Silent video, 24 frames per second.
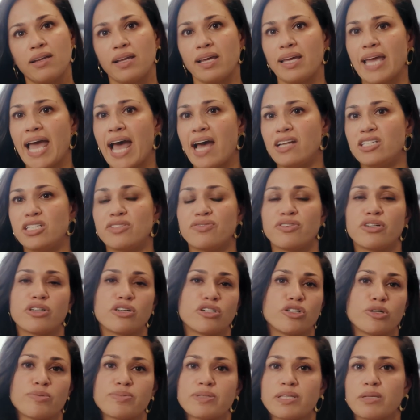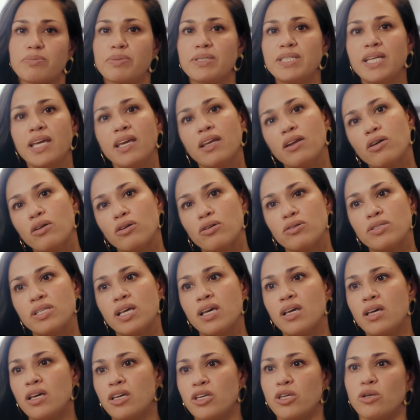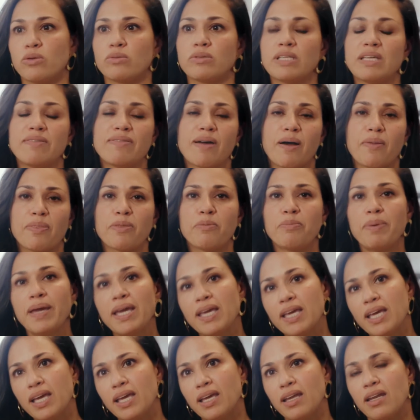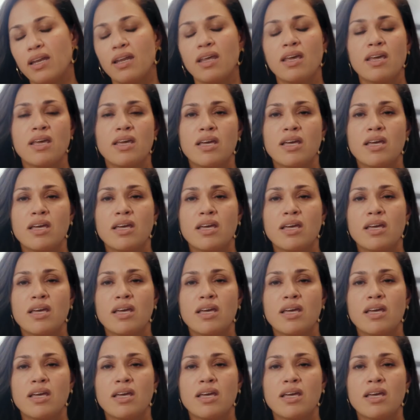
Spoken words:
Like add different herbs to the potatoes, leave out the bacon.